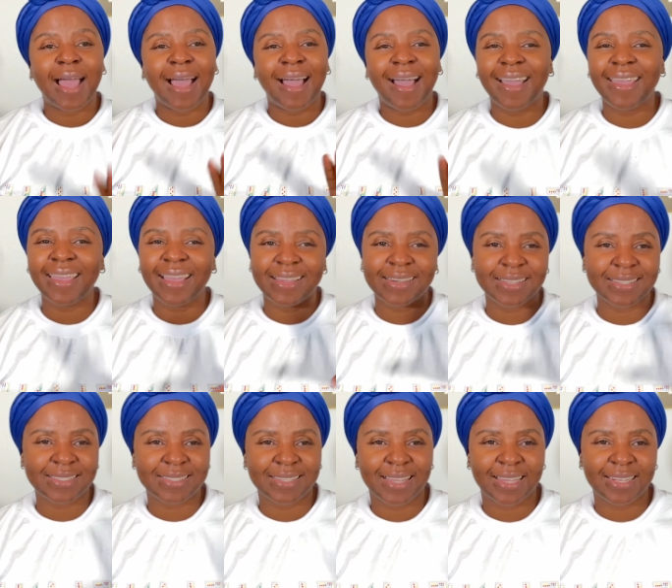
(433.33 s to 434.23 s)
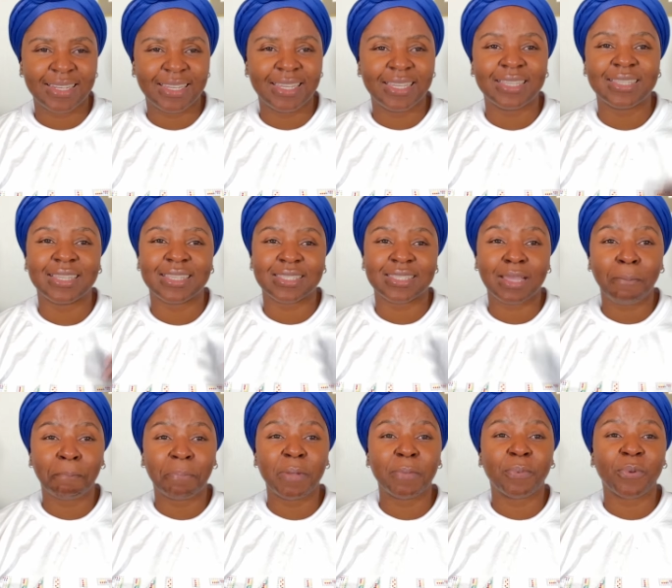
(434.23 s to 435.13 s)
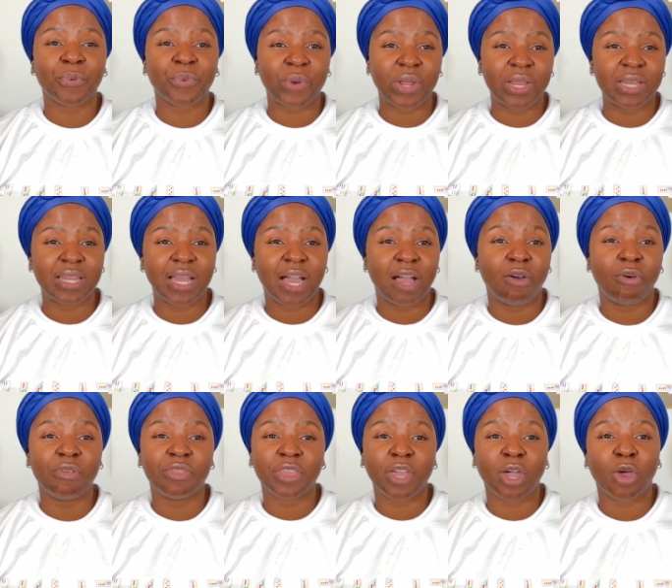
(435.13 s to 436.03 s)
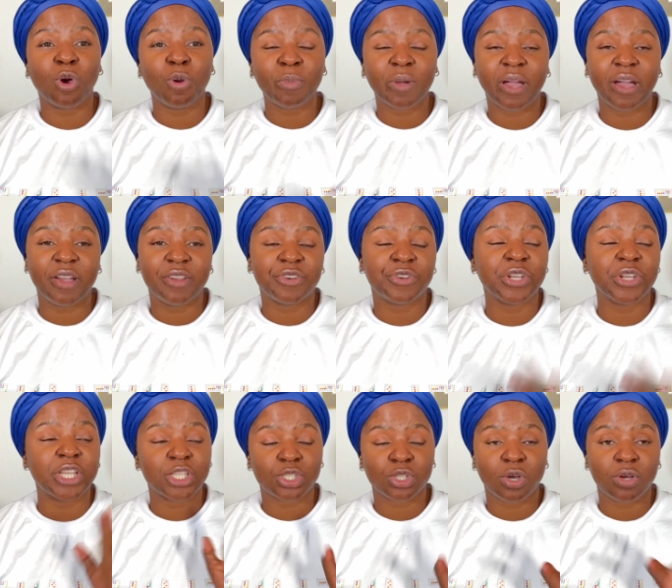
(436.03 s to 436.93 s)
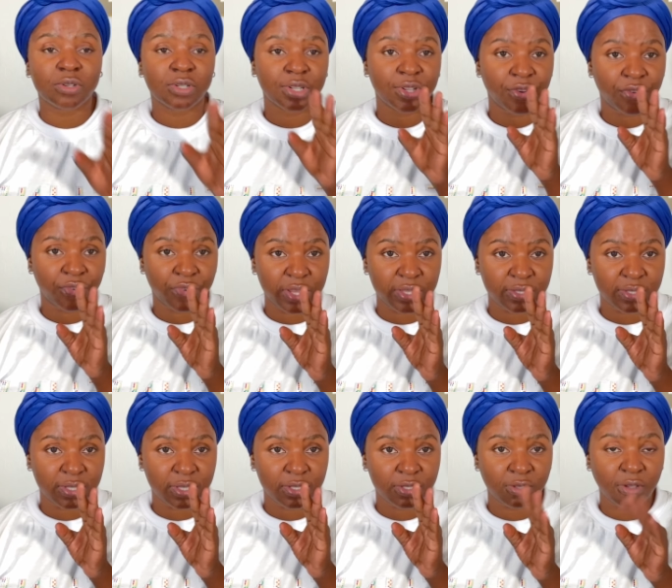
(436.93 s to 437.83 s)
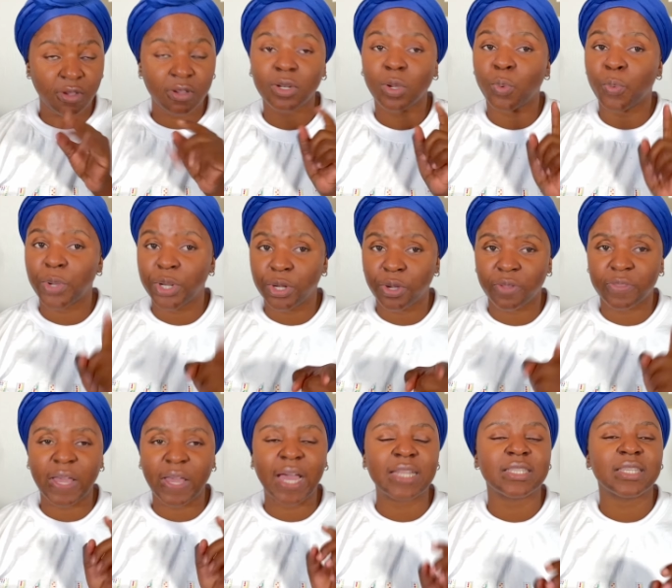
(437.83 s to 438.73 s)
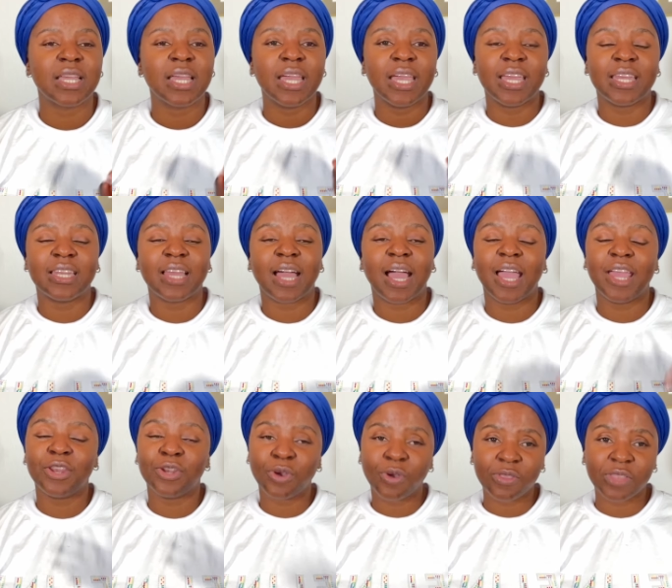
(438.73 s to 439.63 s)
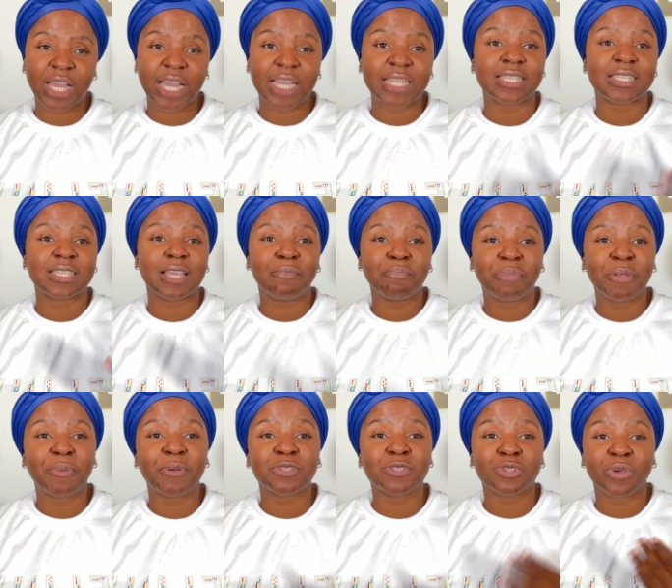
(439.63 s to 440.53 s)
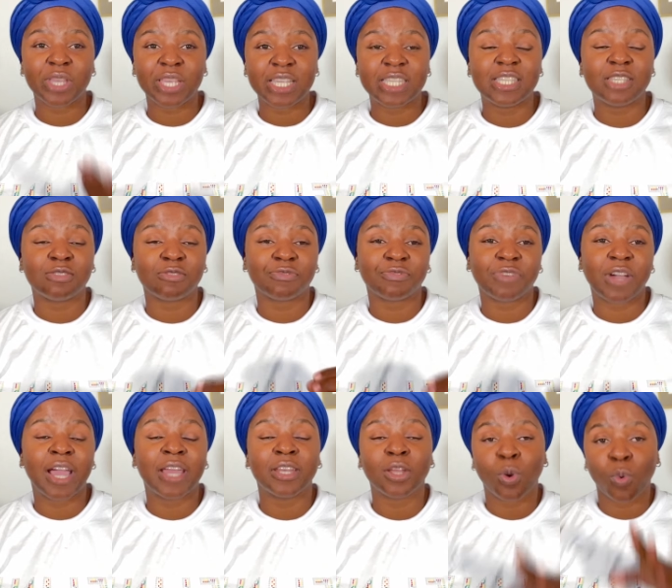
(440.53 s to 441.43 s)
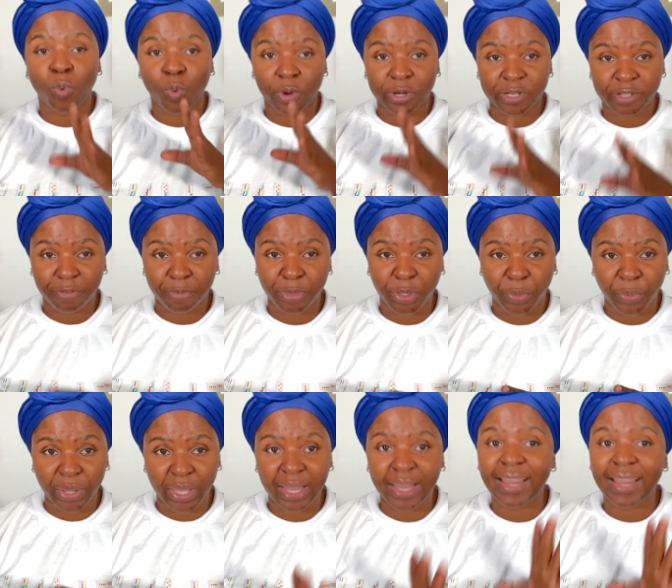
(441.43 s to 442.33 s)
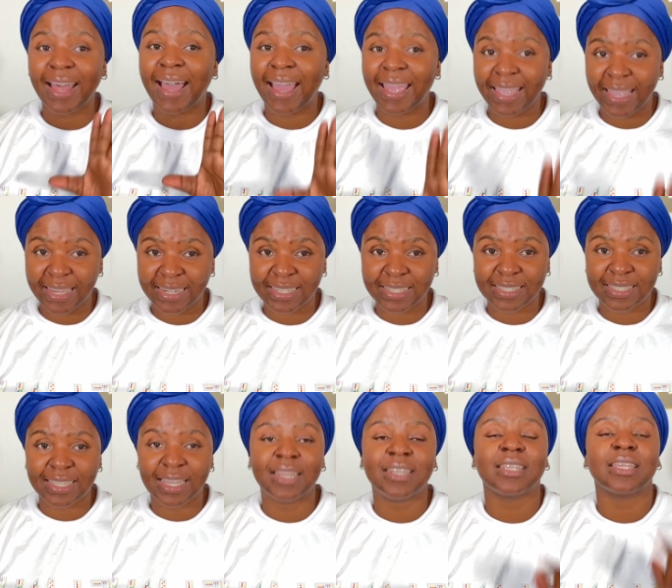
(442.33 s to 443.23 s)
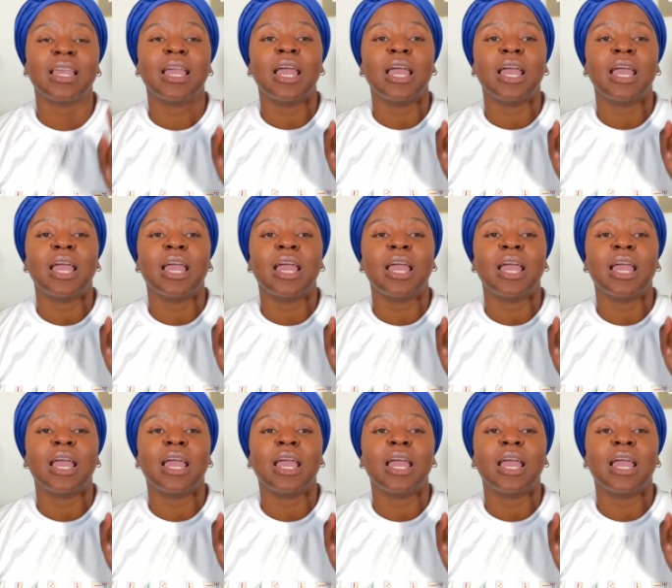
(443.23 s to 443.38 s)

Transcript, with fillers: I understanding that some people right now in their home country is not rain season. Oh, we know that. And I know that some people it's not easy to find water from the well. I understand it.